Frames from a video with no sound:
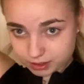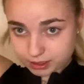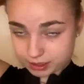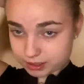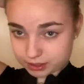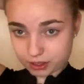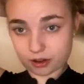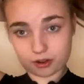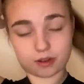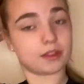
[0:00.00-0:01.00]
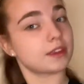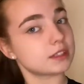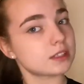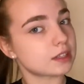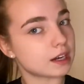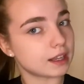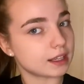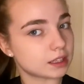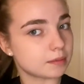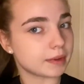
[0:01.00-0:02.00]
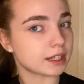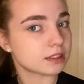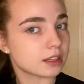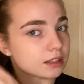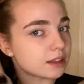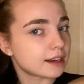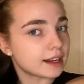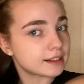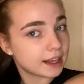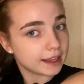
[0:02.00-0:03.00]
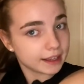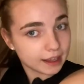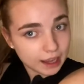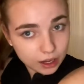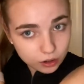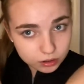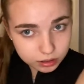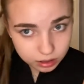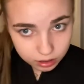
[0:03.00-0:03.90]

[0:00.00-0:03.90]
So this is kind of like the basis. Then I take out